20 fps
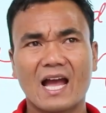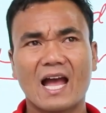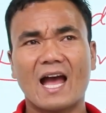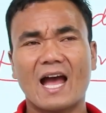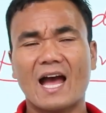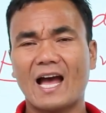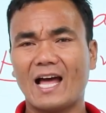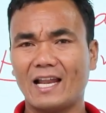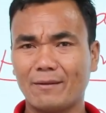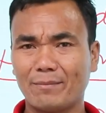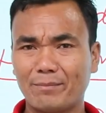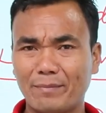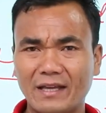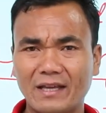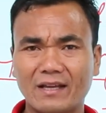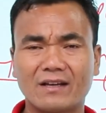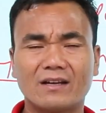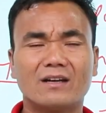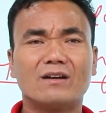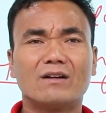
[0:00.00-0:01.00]

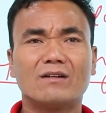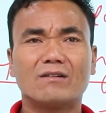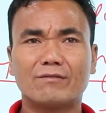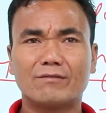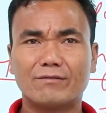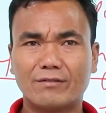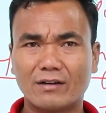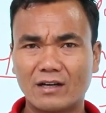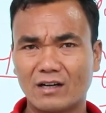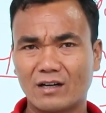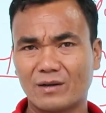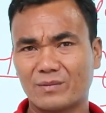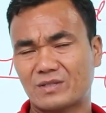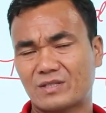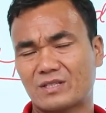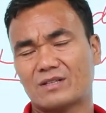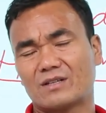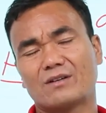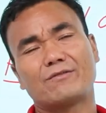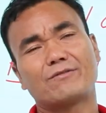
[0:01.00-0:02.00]
helping
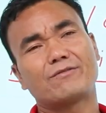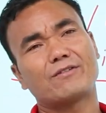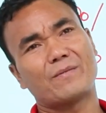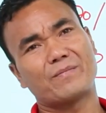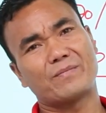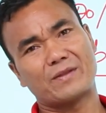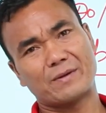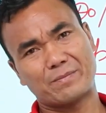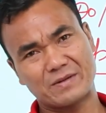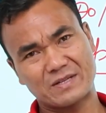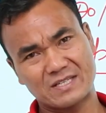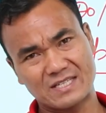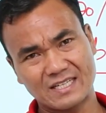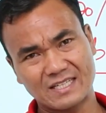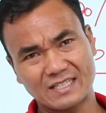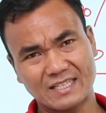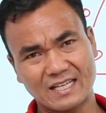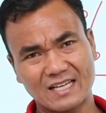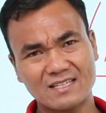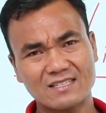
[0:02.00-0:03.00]
verbs from the present
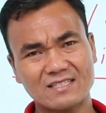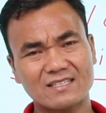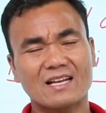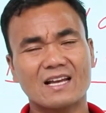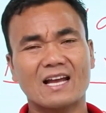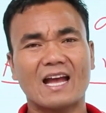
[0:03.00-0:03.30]
tense,